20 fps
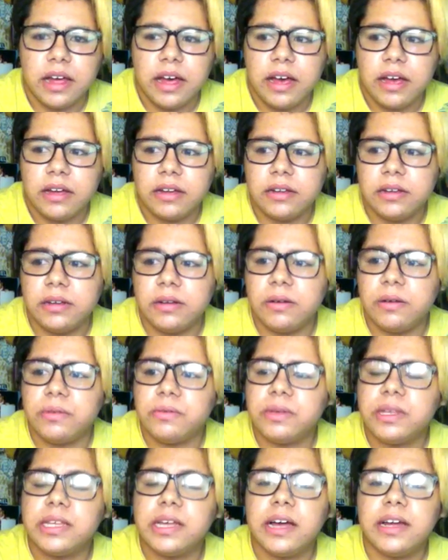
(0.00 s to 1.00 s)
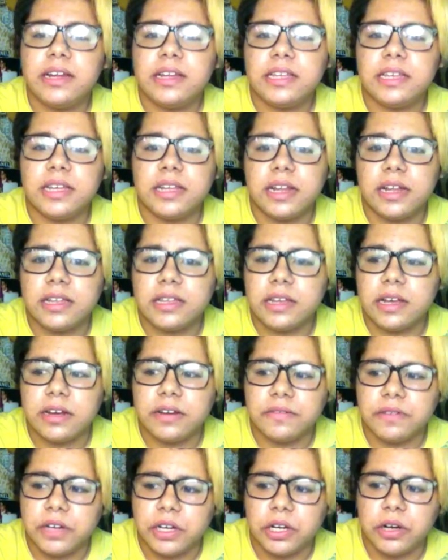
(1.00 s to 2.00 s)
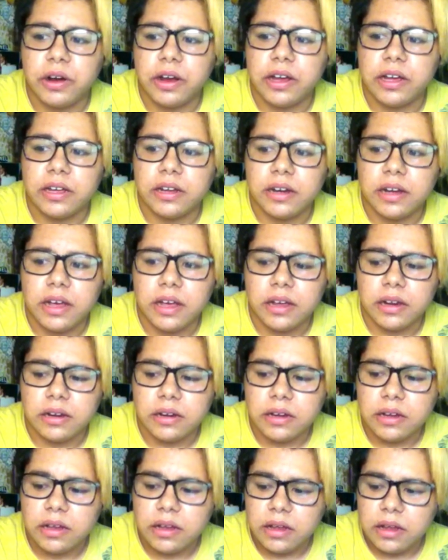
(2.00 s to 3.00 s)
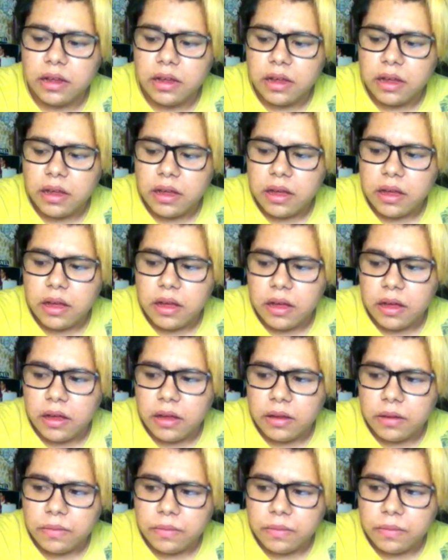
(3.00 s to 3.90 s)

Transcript: You know, it was sad to see that side of G Dragon, and um,